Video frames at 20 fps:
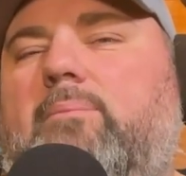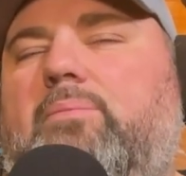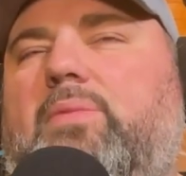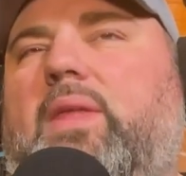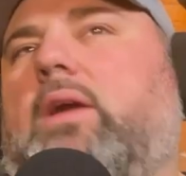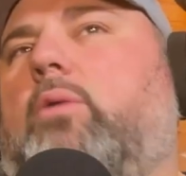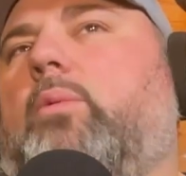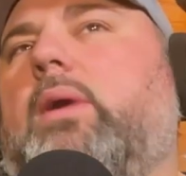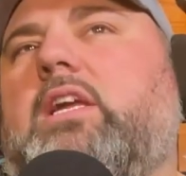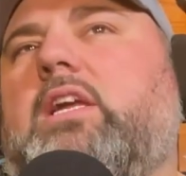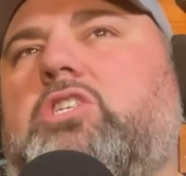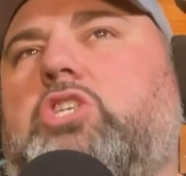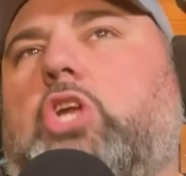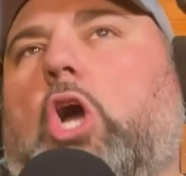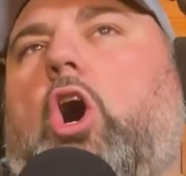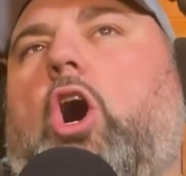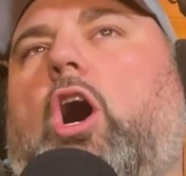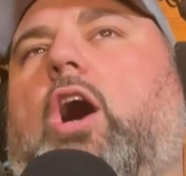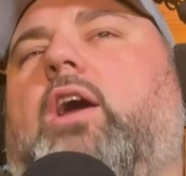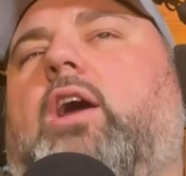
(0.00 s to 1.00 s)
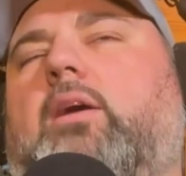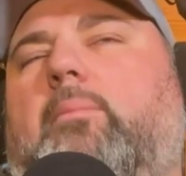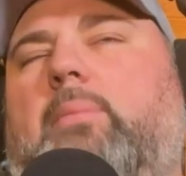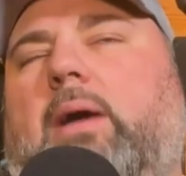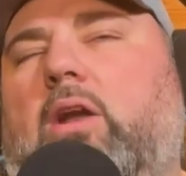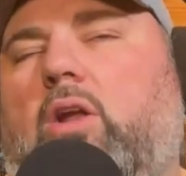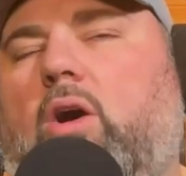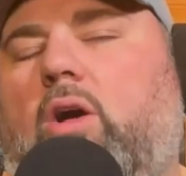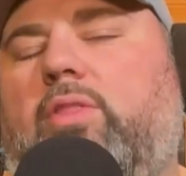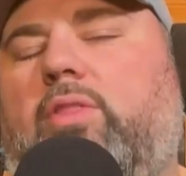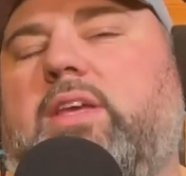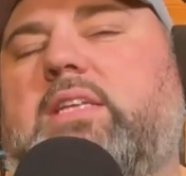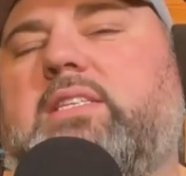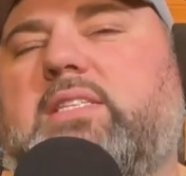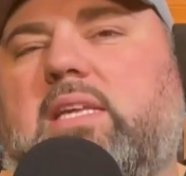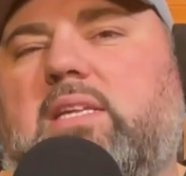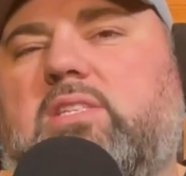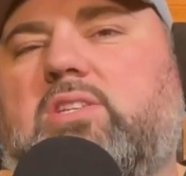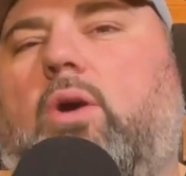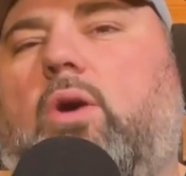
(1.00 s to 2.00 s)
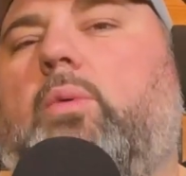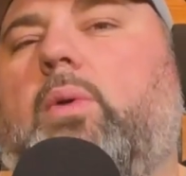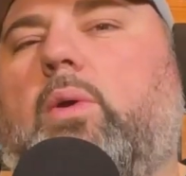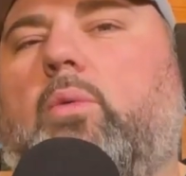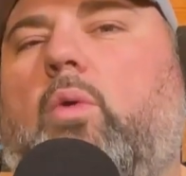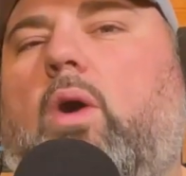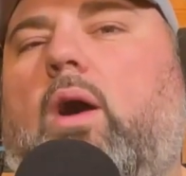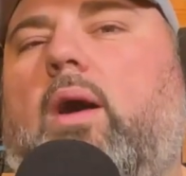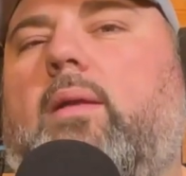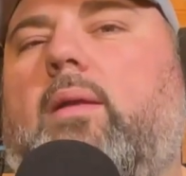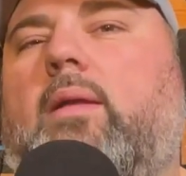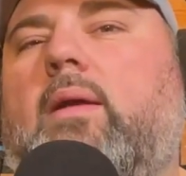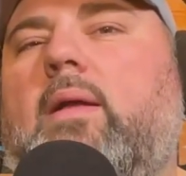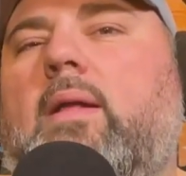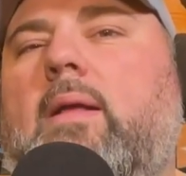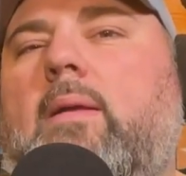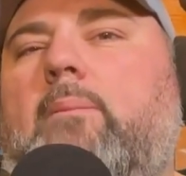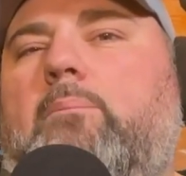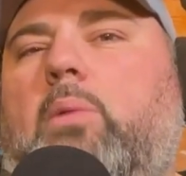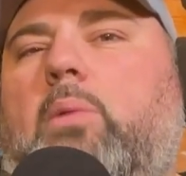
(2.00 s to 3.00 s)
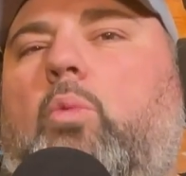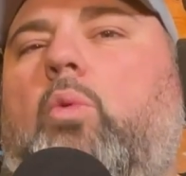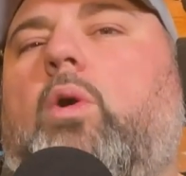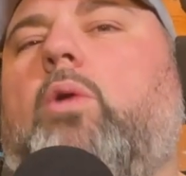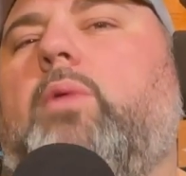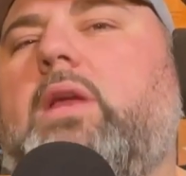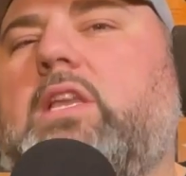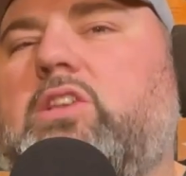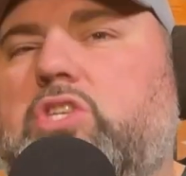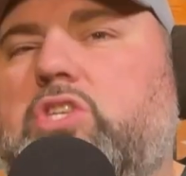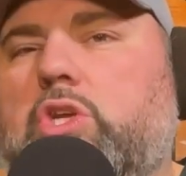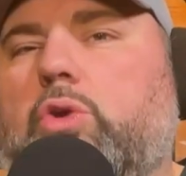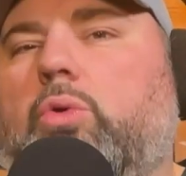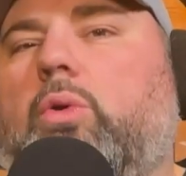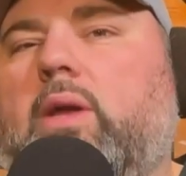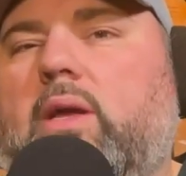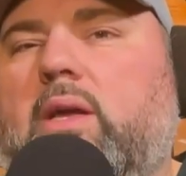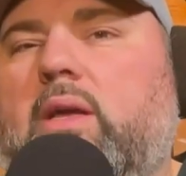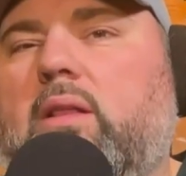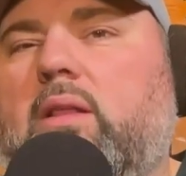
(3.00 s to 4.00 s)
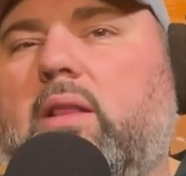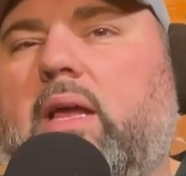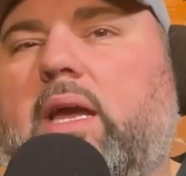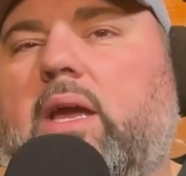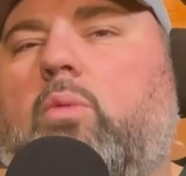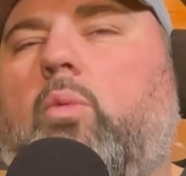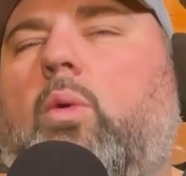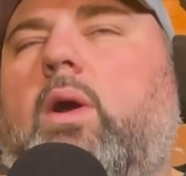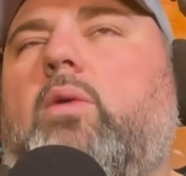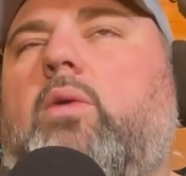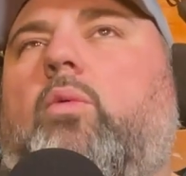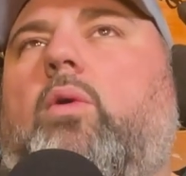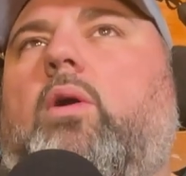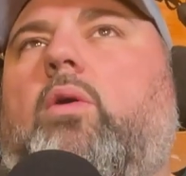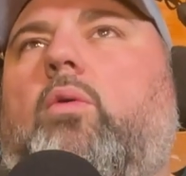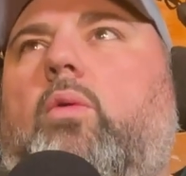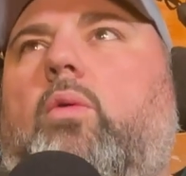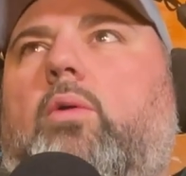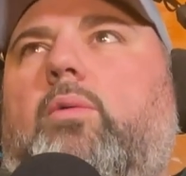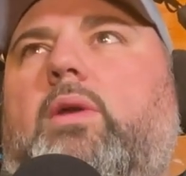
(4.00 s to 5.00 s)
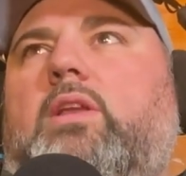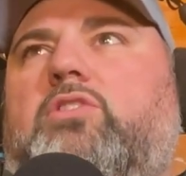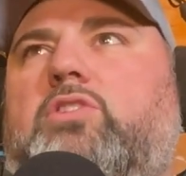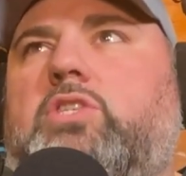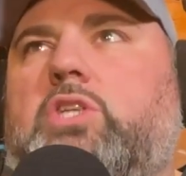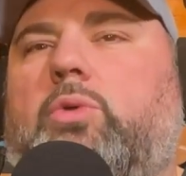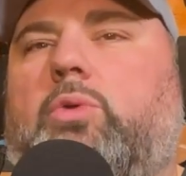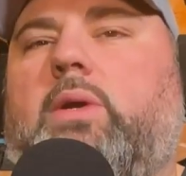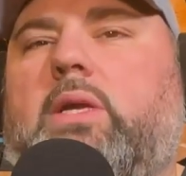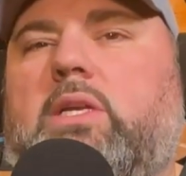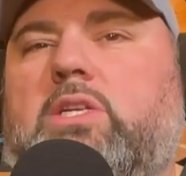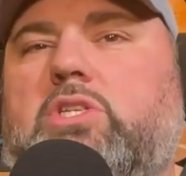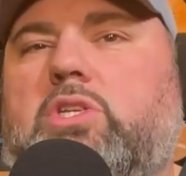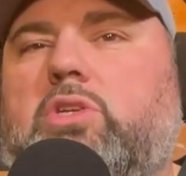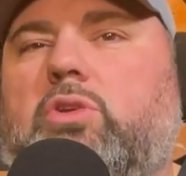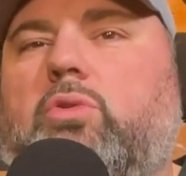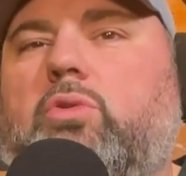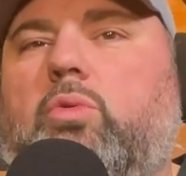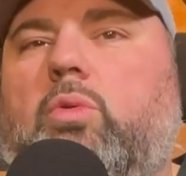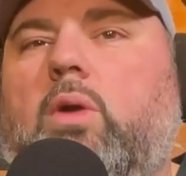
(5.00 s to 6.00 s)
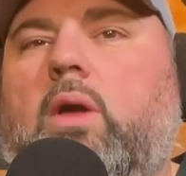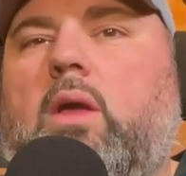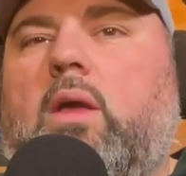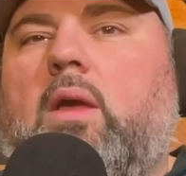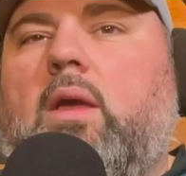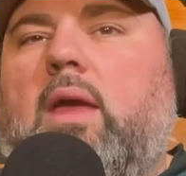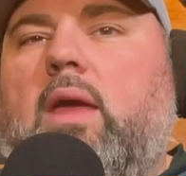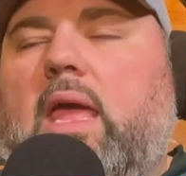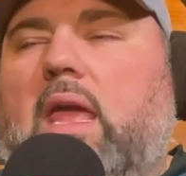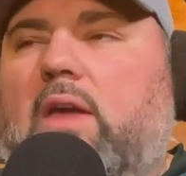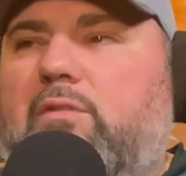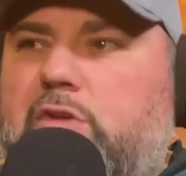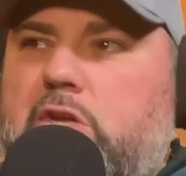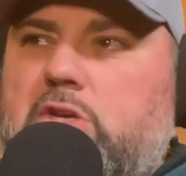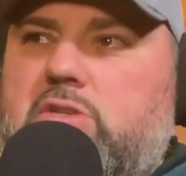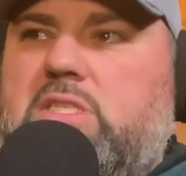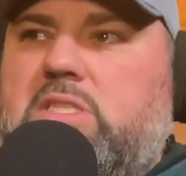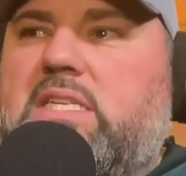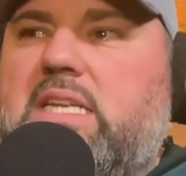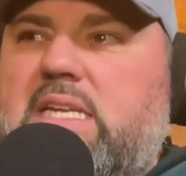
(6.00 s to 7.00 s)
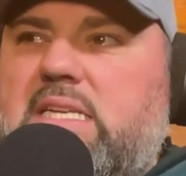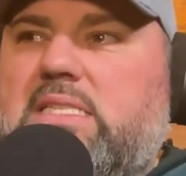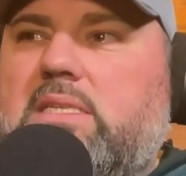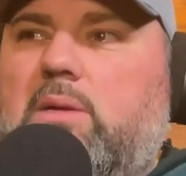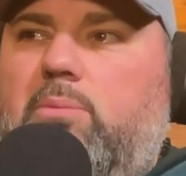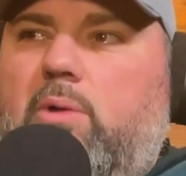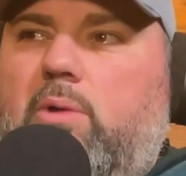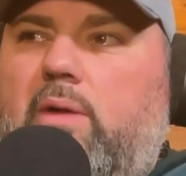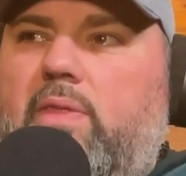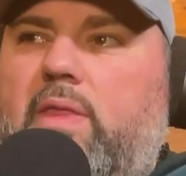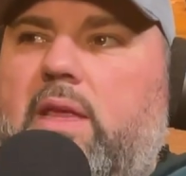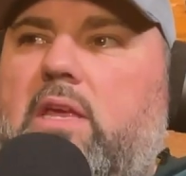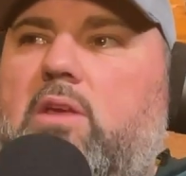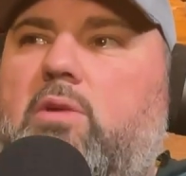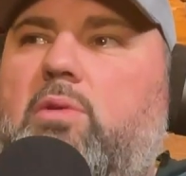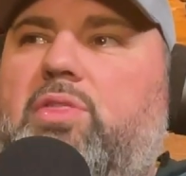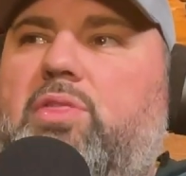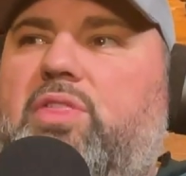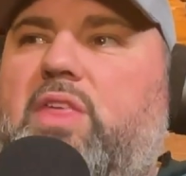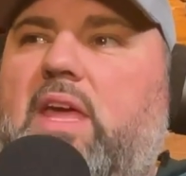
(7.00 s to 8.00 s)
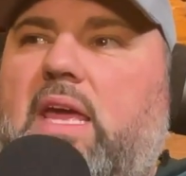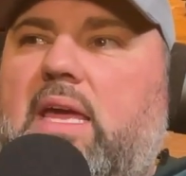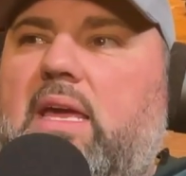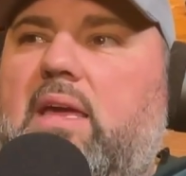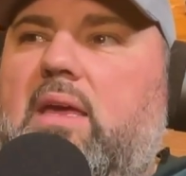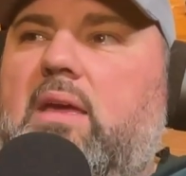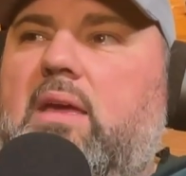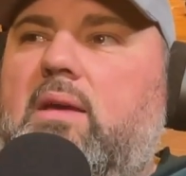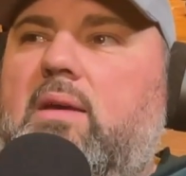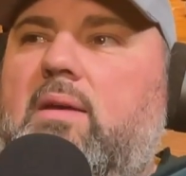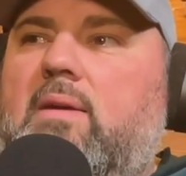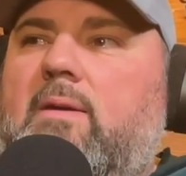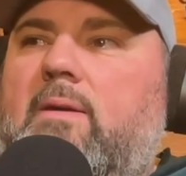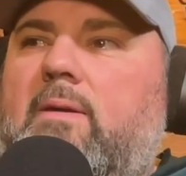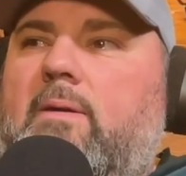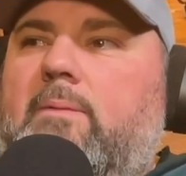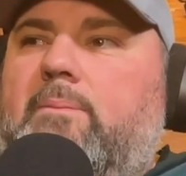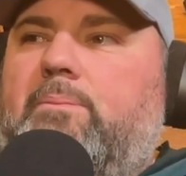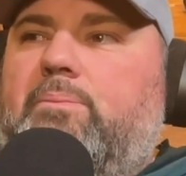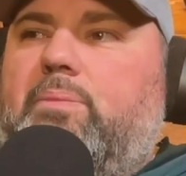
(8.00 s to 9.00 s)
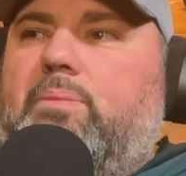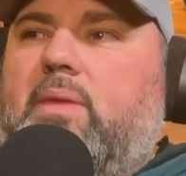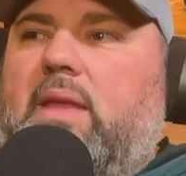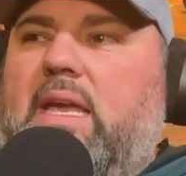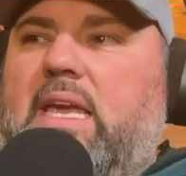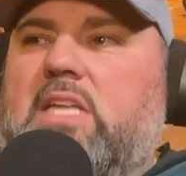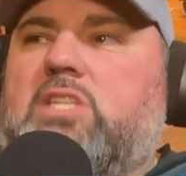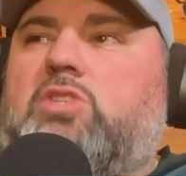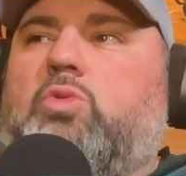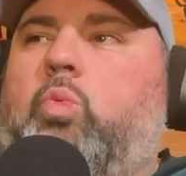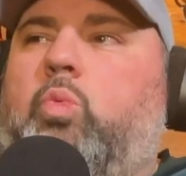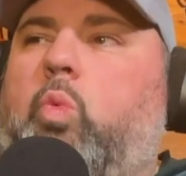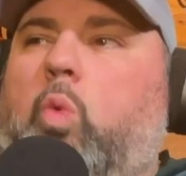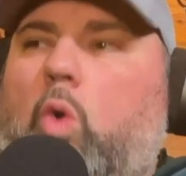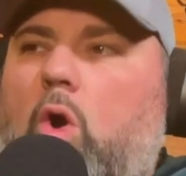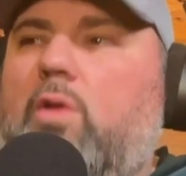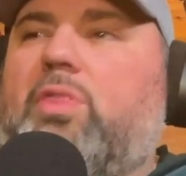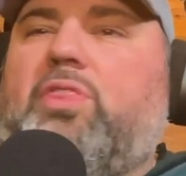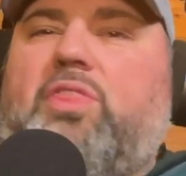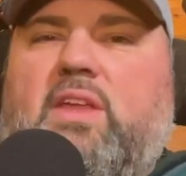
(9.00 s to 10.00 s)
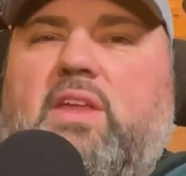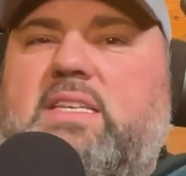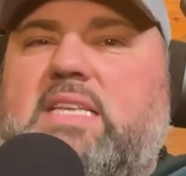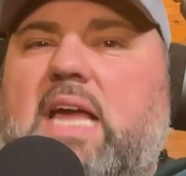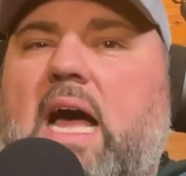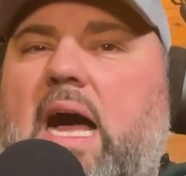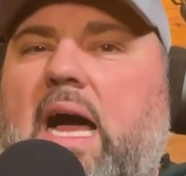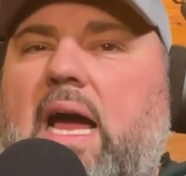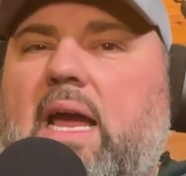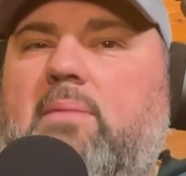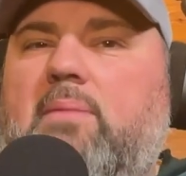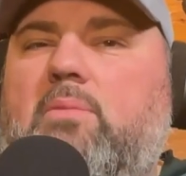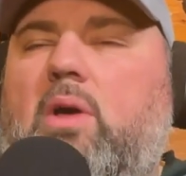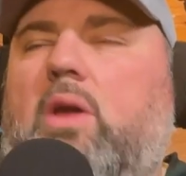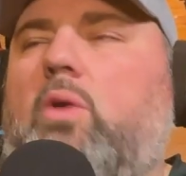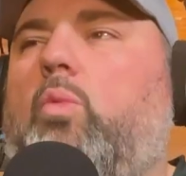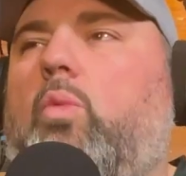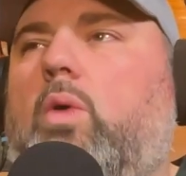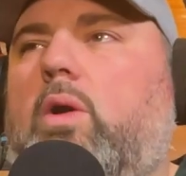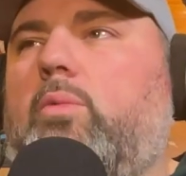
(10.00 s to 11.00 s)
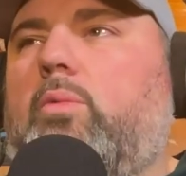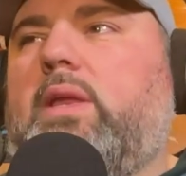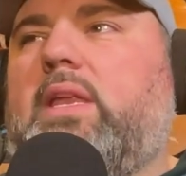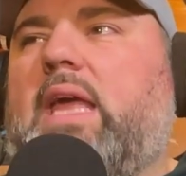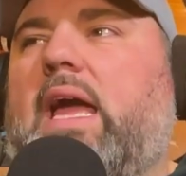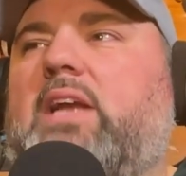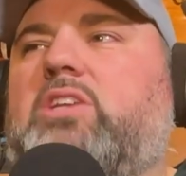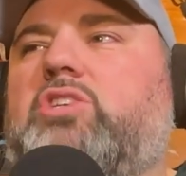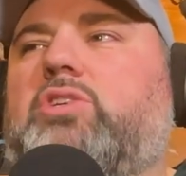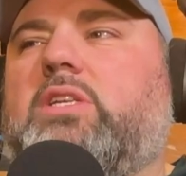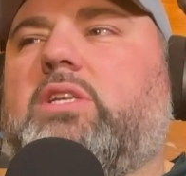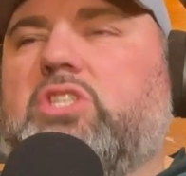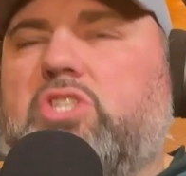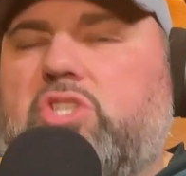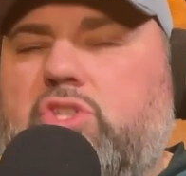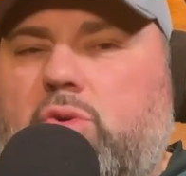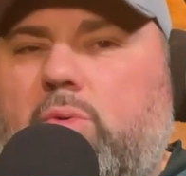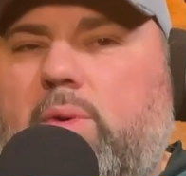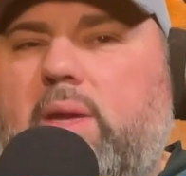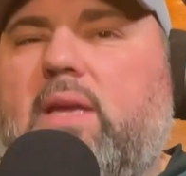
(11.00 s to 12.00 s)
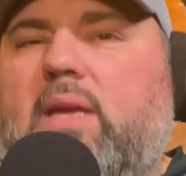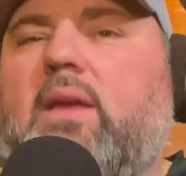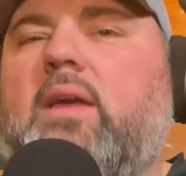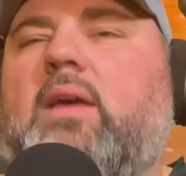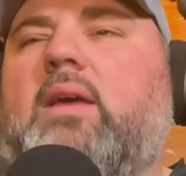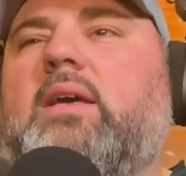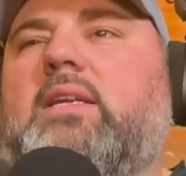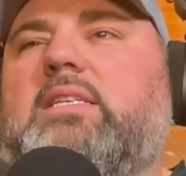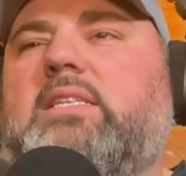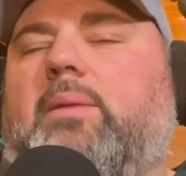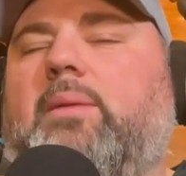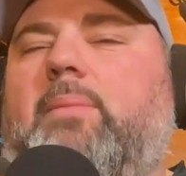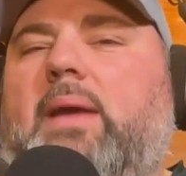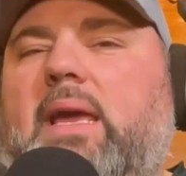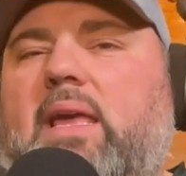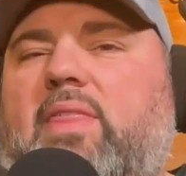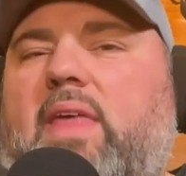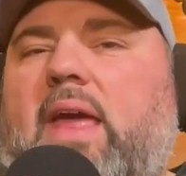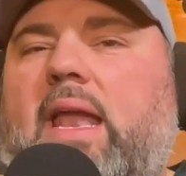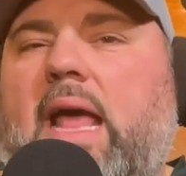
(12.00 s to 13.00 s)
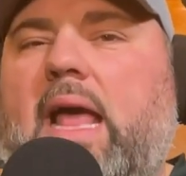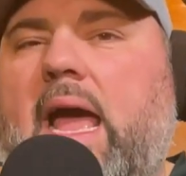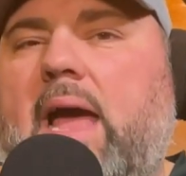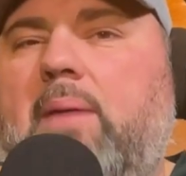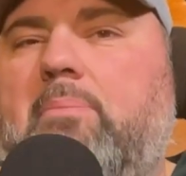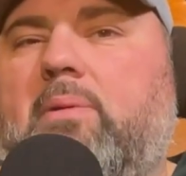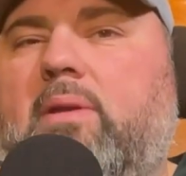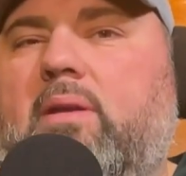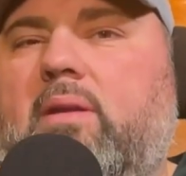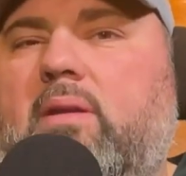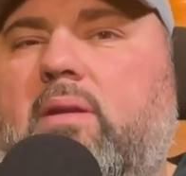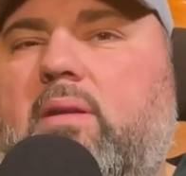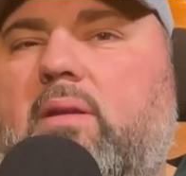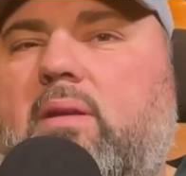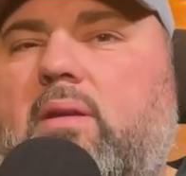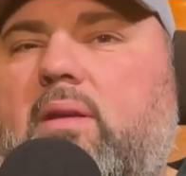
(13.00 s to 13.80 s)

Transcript: Like, we could talk about all these things all we want, but what are we doing? Like, what, what, what are we doing to, if you see someone that you think is worth the time, like, what are we actually doing to make that happen?